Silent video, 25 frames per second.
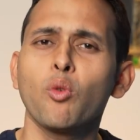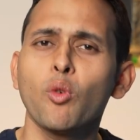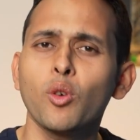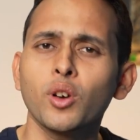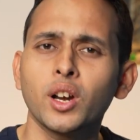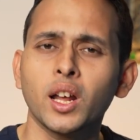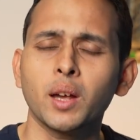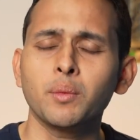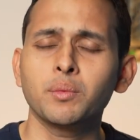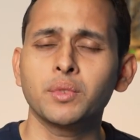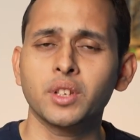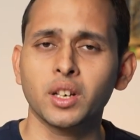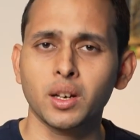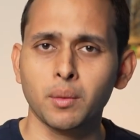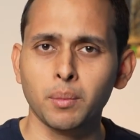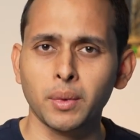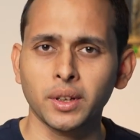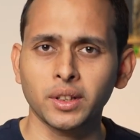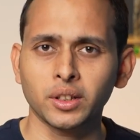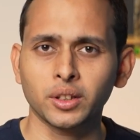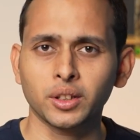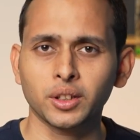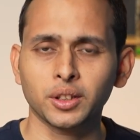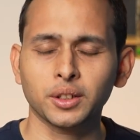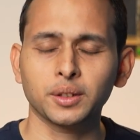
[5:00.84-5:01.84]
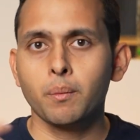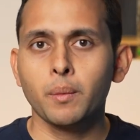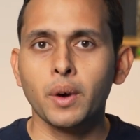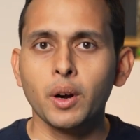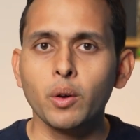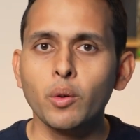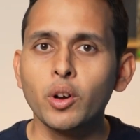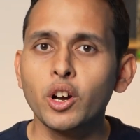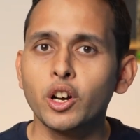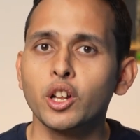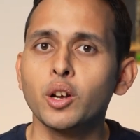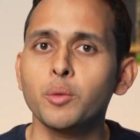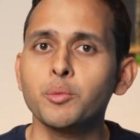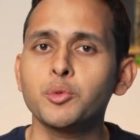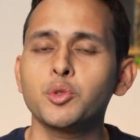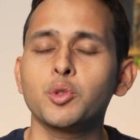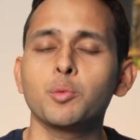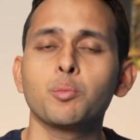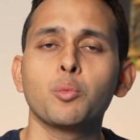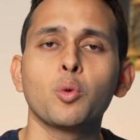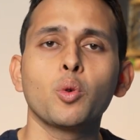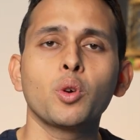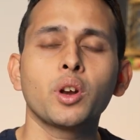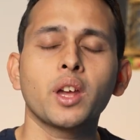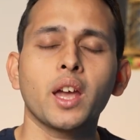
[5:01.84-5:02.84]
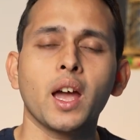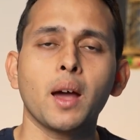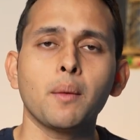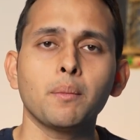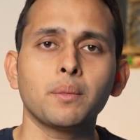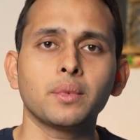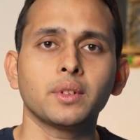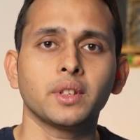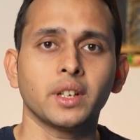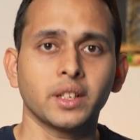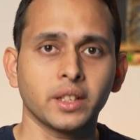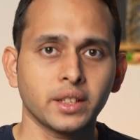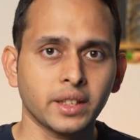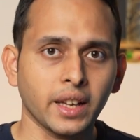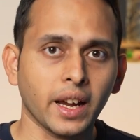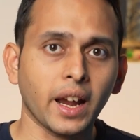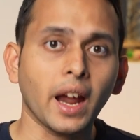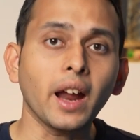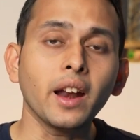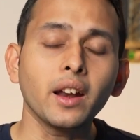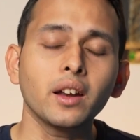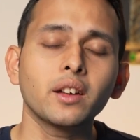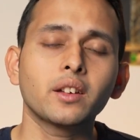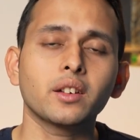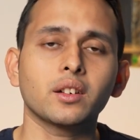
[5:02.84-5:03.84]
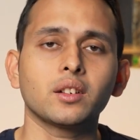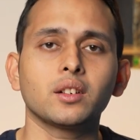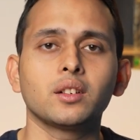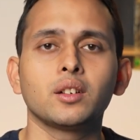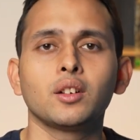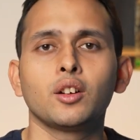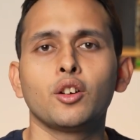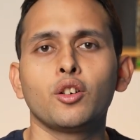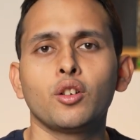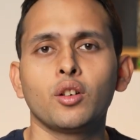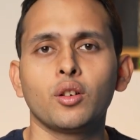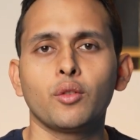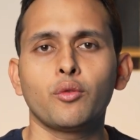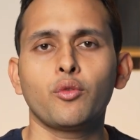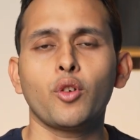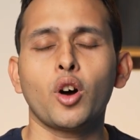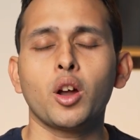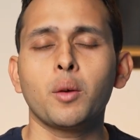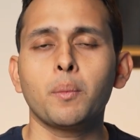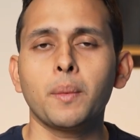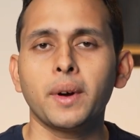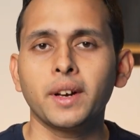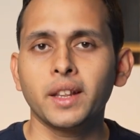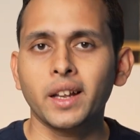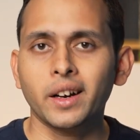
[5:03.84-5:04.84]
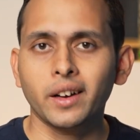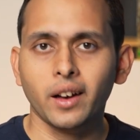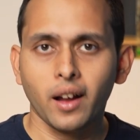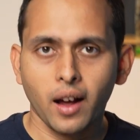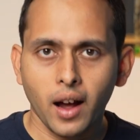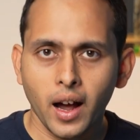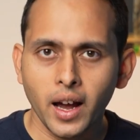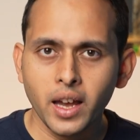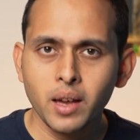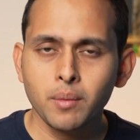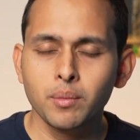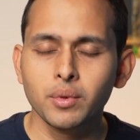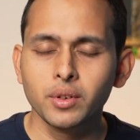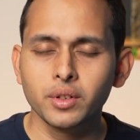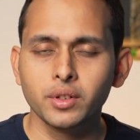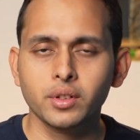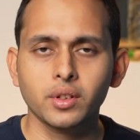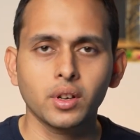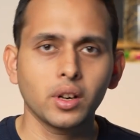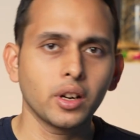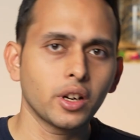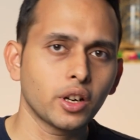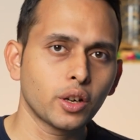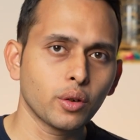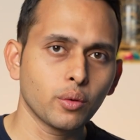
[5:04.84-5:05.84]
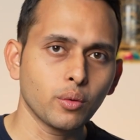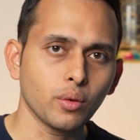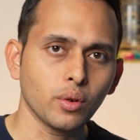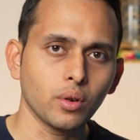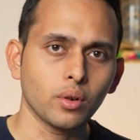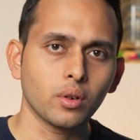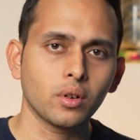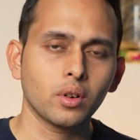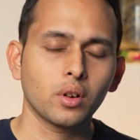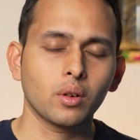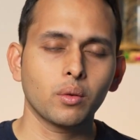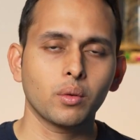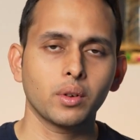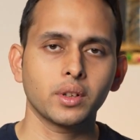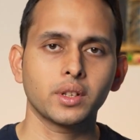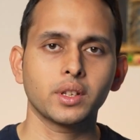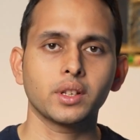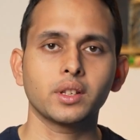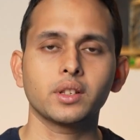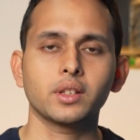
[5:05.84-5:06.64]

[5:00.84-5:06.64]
4 times in a month. But when it comes to bootcamp, the second format that I personally do, which